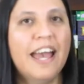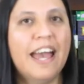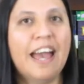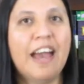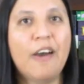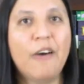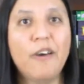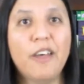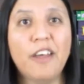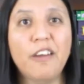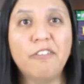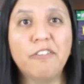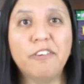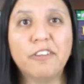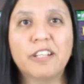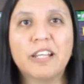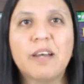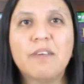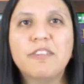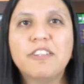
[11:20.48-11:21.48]
However,
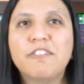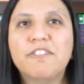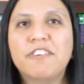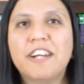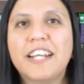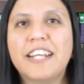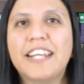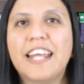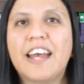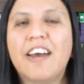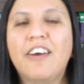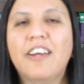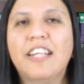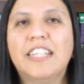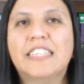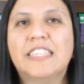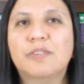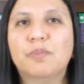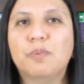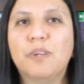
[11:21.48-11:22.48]
come to find out,
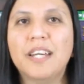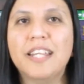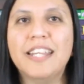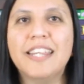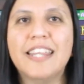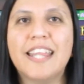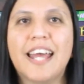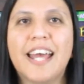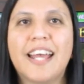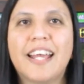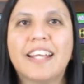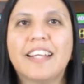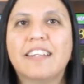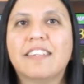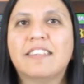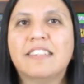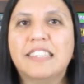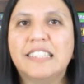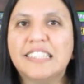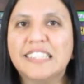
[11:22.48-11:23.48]
it's one that
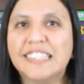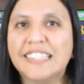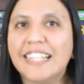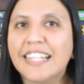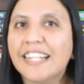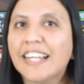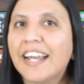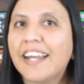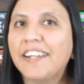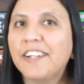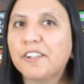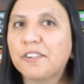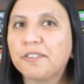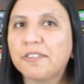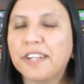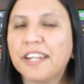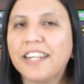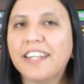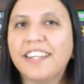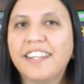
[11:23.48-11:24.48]
Disney kind of
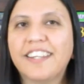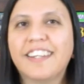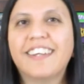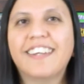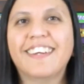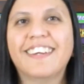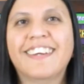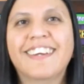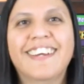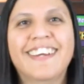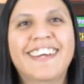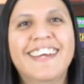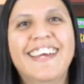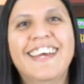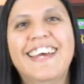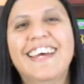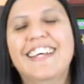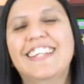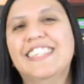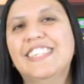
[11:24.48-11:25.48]
created.
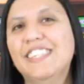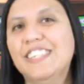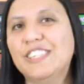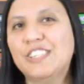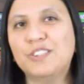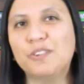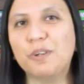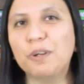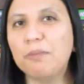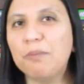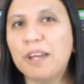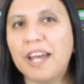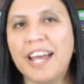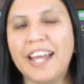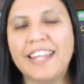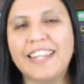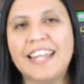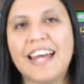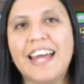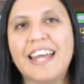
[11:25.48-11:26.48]
So the story
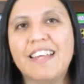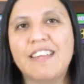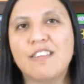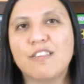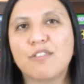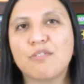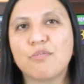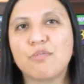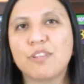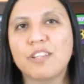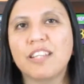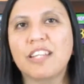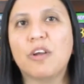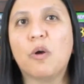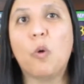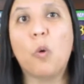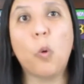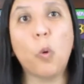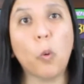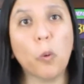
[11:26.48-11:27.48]
behind that is really
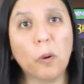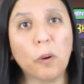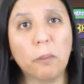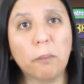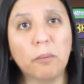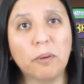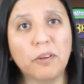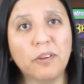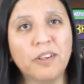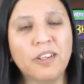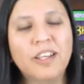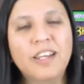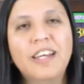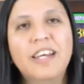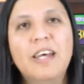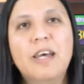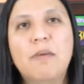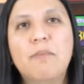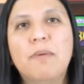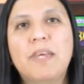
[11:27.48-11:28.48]
horrible,
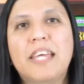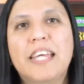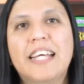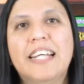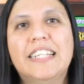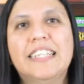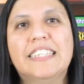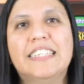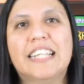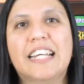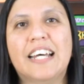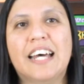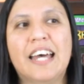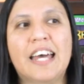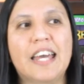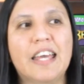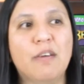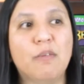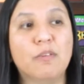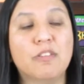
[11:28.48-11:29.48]
because
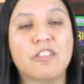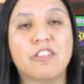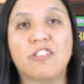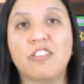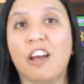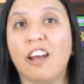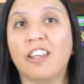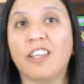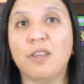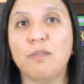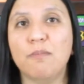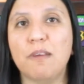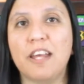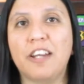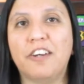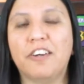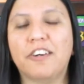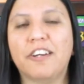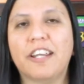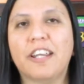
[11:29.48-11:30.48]
it was a
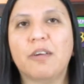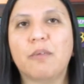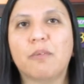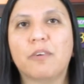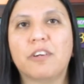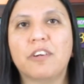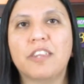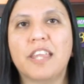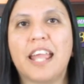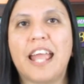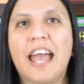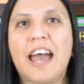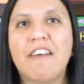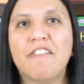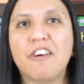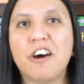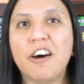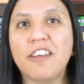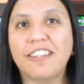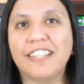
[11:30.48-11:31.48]
documentary where they
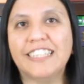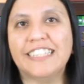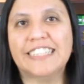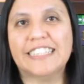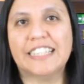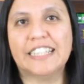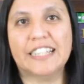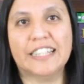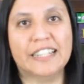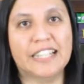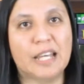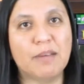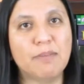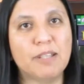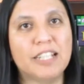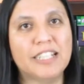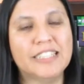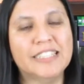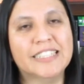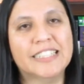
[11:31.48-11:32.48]
have all these
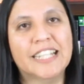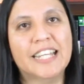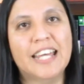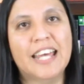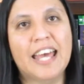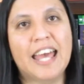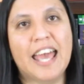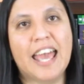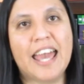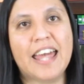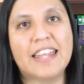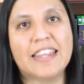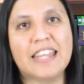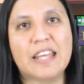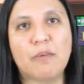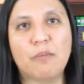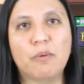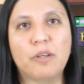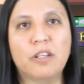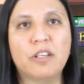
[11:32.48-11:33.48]
lemmings, and
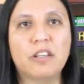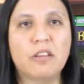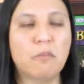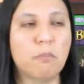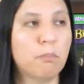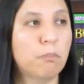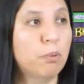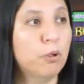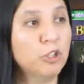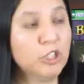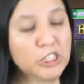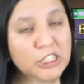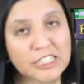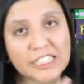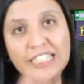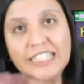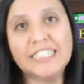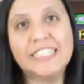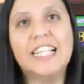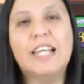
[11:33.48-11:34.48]
they would push
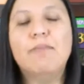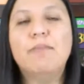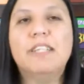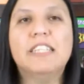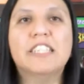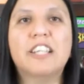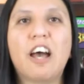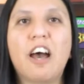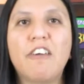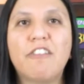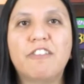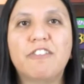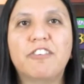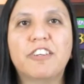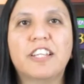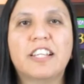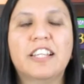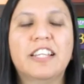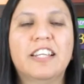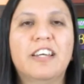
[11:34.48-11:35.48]
these lemmings off of a
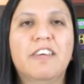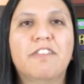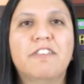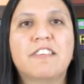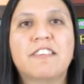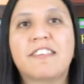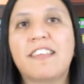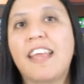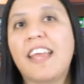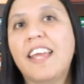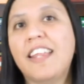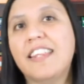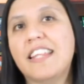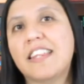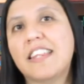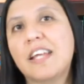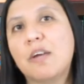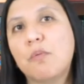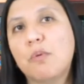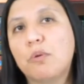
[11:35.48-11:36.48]
cliff, saying
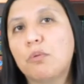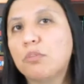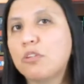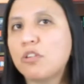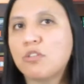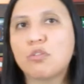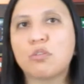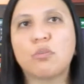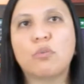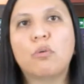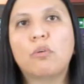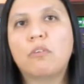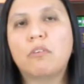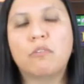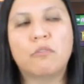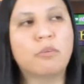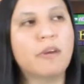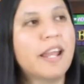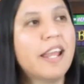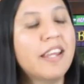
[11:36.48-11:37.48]
that they would just
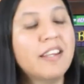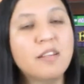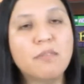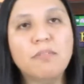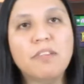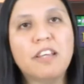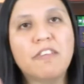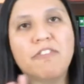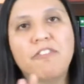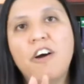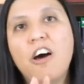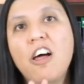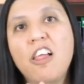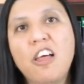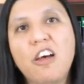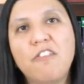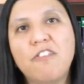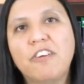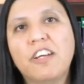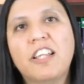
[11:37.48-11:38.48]
randomly fall
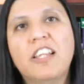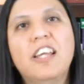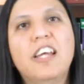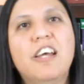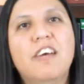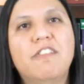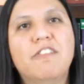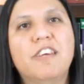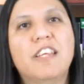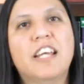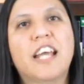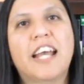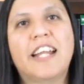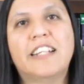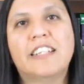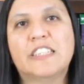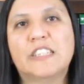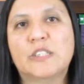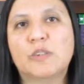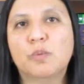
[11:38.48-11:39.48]
off a cliff and kind
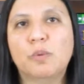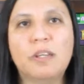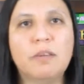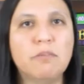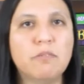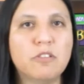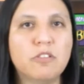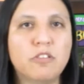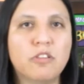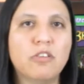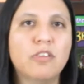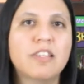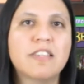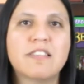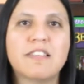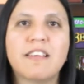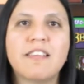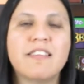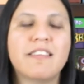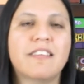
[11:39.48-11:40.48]
of swim to the
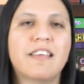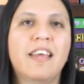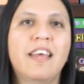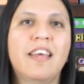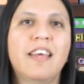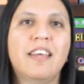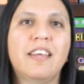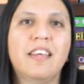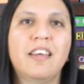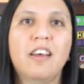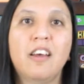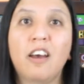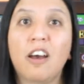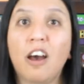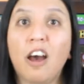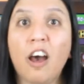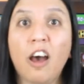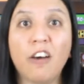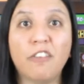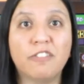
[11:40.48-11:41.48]
sunset
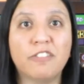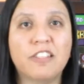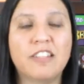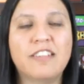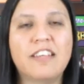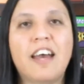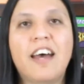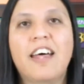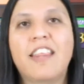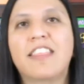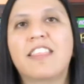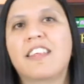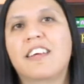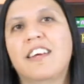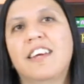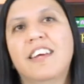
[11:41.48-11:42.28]
off to death.